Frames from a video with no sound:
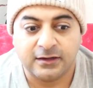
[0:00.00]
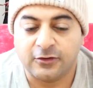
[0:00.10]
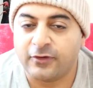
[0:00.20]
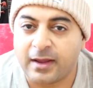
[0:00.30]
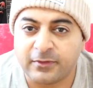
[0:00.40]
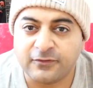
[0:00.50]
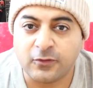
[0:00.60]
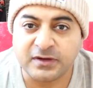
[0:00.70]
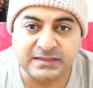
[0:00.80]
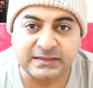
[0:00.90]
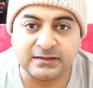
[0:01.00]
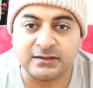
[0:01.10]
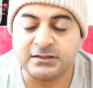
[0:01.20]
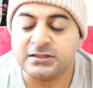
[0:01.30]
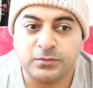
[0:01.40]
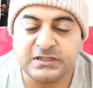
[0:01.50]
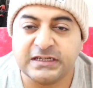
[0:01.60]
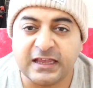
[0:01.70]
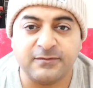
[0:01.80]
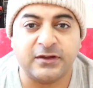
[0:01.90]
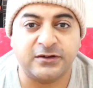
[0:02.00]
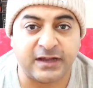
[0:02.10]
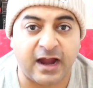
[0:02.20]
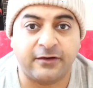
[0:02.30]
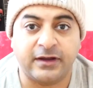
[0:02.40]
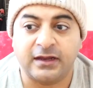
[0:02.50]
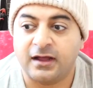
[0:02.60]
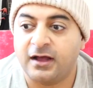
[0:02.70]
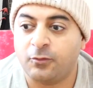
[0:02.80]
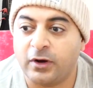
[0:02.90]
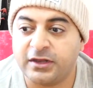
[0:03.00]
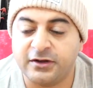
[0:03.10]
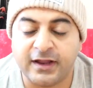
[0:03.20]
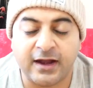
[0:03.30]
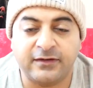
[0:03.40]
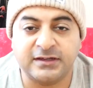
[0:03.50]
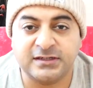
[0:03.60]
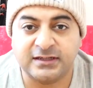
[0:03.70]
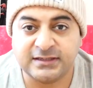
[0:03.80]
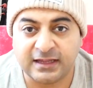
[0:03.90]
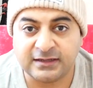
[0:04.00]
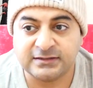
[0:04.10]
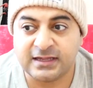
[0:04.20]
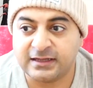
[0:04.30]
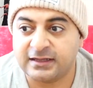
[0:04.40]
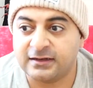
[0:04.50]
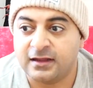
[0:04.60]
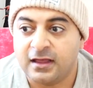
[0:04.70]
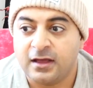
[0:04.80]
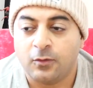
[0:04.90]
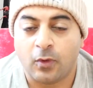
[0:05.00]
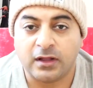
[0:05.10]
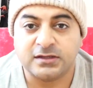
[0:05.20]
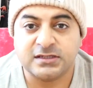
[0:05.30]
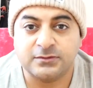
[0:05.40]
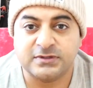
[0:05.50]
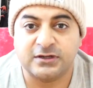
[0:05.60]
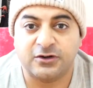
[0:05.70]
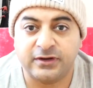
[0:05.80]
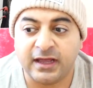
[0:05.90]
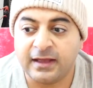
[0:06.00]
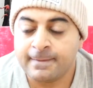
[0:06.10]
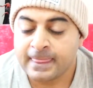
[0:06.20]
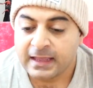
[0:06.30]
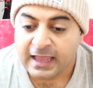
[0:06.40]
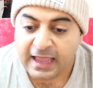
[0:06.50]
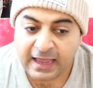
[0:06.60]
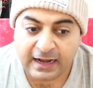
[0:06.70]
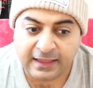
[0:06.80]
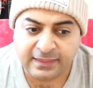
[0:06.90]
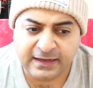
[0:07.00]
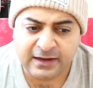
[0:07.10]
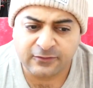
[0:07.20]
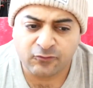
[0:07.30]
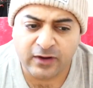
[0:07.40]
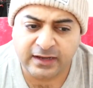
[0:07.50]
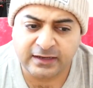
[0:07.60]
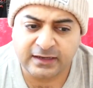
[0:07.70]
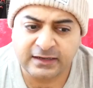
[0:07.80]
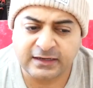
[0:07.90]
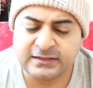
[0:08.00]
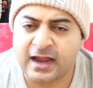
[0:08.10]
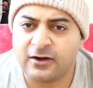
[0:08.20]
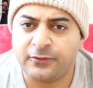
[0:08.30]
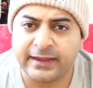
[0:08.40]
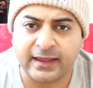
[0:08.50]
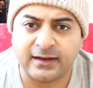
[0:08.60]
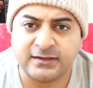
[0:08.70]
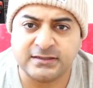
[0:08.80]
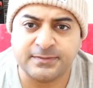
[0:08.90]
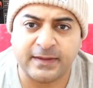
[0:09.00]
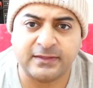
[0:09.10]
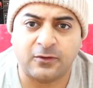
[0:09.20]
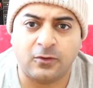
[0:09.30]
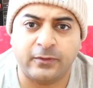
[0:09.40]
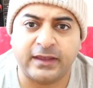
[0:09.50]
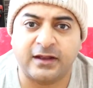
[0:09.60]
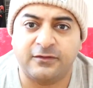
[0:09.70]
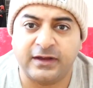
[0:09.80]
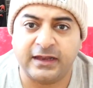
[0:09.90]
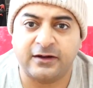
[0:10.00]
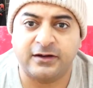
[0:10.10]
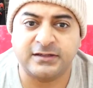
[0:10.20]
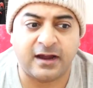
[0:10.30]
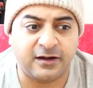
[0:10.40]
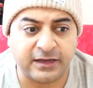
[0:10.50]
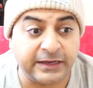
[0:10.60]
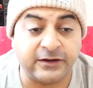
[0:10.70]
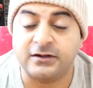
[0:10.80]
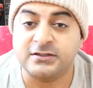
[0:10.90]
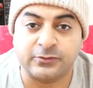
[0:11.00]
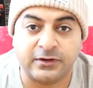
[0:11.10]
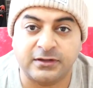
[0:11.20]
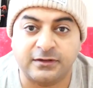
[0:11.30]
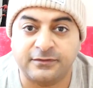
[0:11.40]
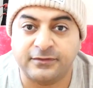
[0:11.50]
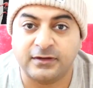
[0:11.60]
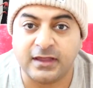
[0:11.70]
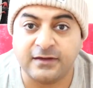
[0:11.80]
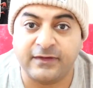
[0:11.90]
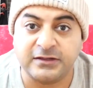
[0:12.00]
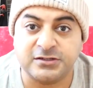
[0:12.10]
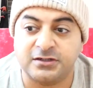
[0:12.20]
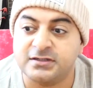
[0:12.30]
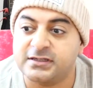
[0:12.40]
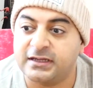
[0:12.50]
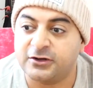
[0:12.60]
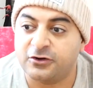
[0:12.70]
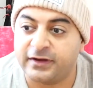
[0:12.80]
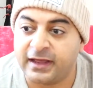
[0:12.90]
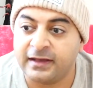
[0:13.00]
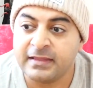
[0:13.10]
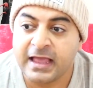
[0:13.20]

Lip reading: grammar-focused English. She gave me her diary, a 1 year diary she had taken while she was in Korea. And I think I read it in an entire weekend. I just spent the whole weekend reading her entire year's worth of adventures in Korea,